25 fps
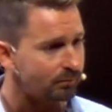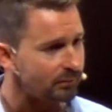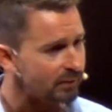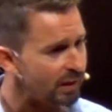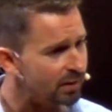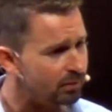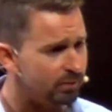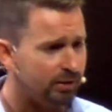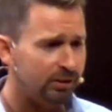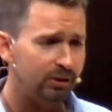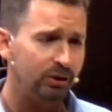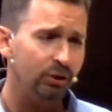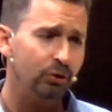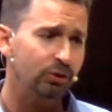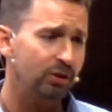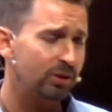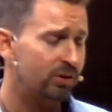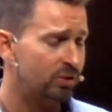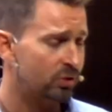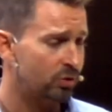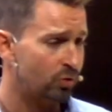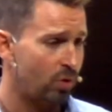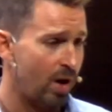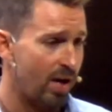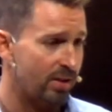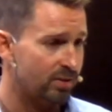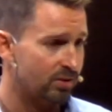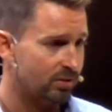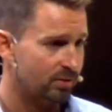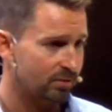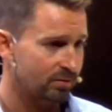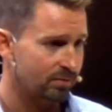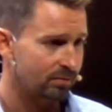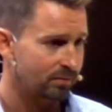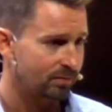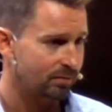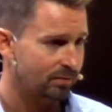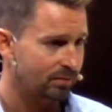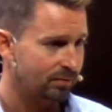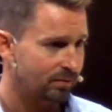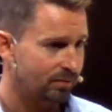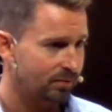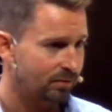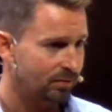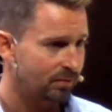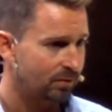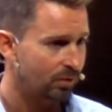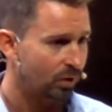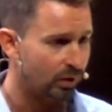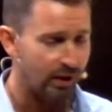it reduces stress.
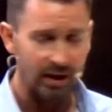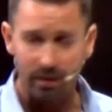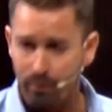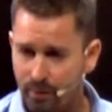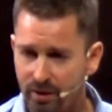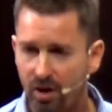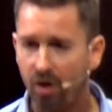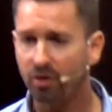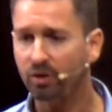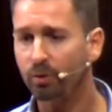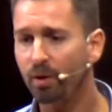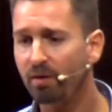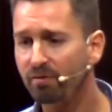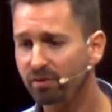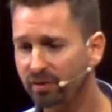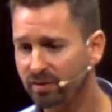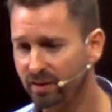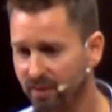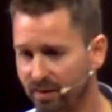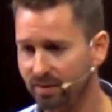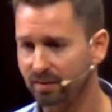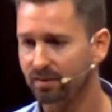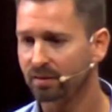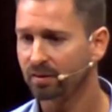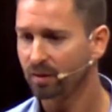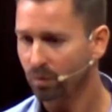Okay, we can't do everything.